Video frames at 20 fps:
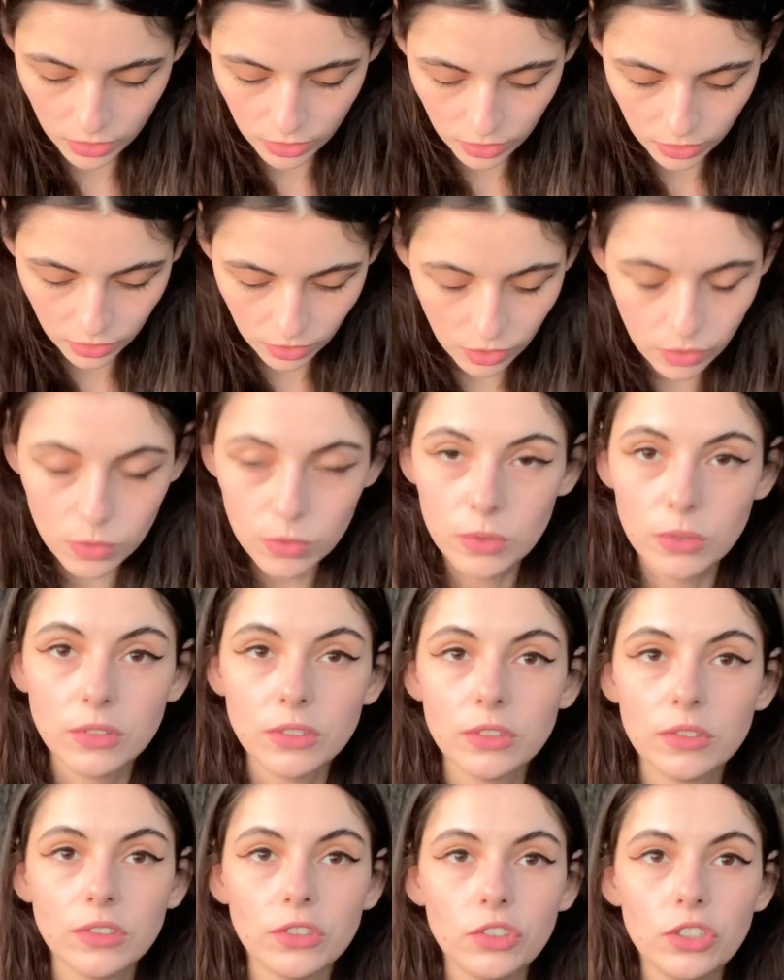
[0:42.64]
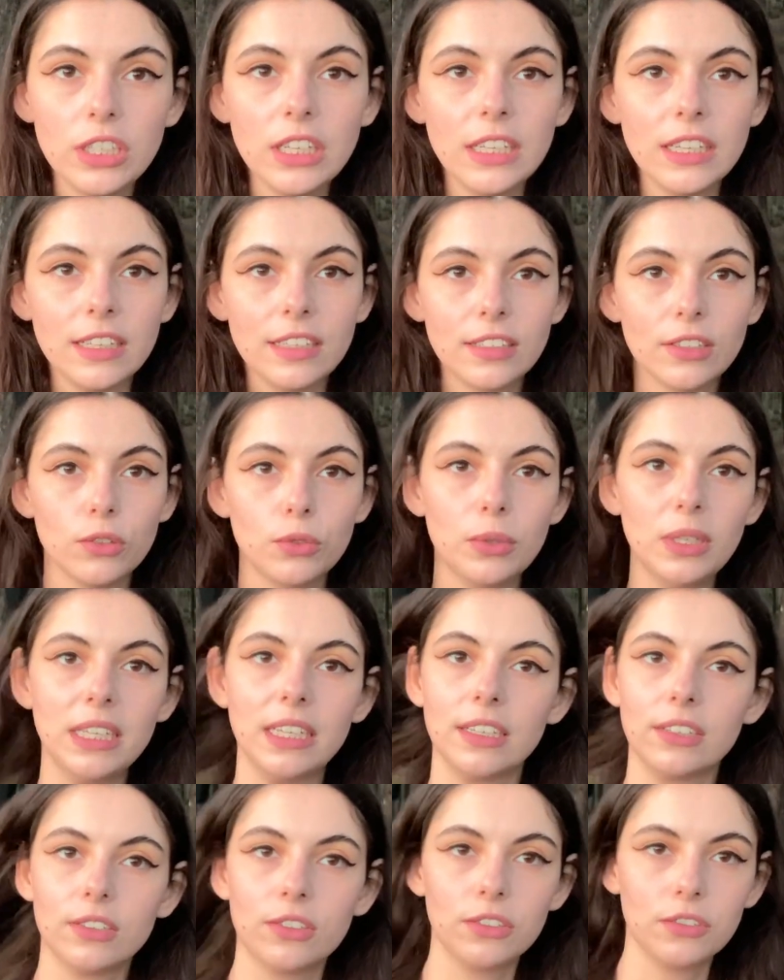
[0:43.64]
Oh, gee, Louis, I
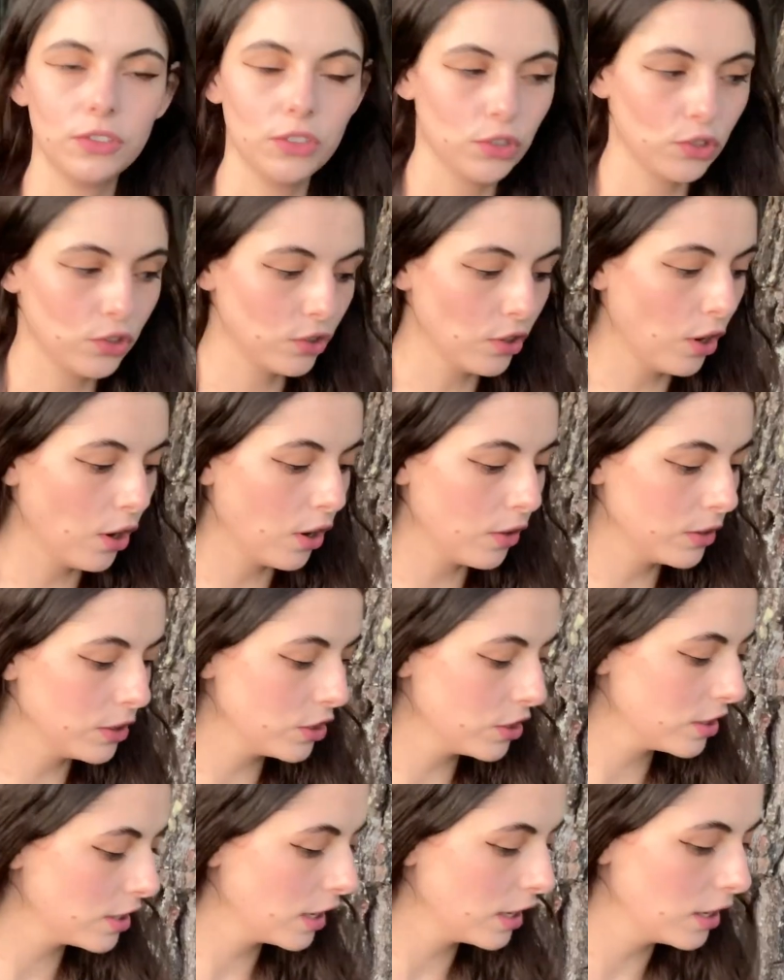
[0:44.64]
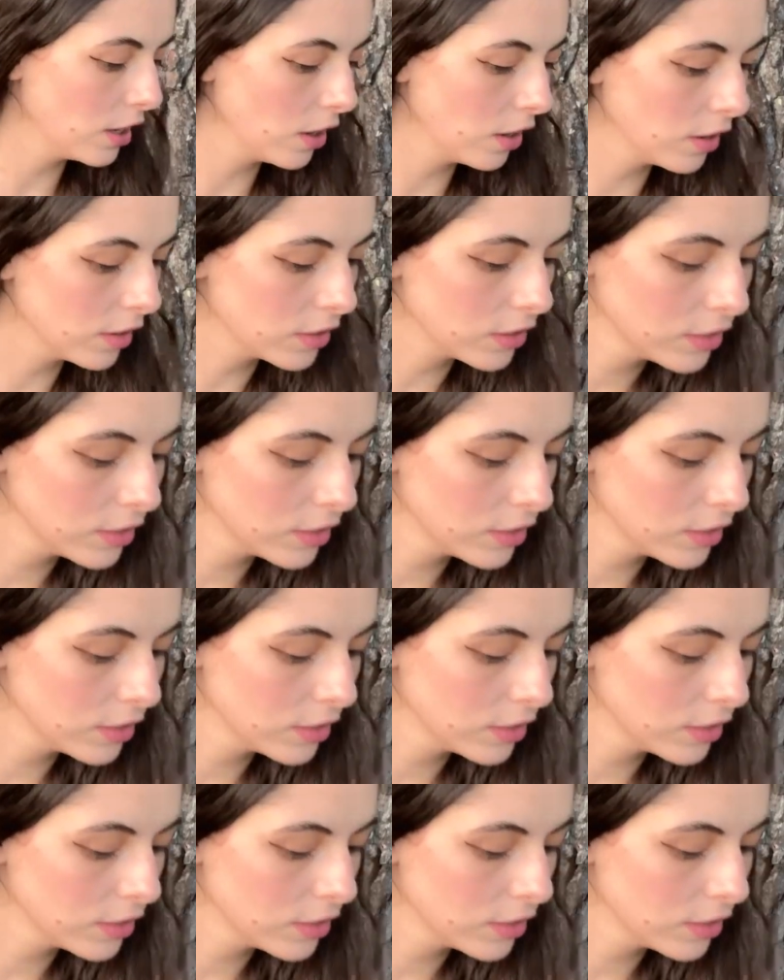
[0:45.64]
don't know if you saw, we just had a lot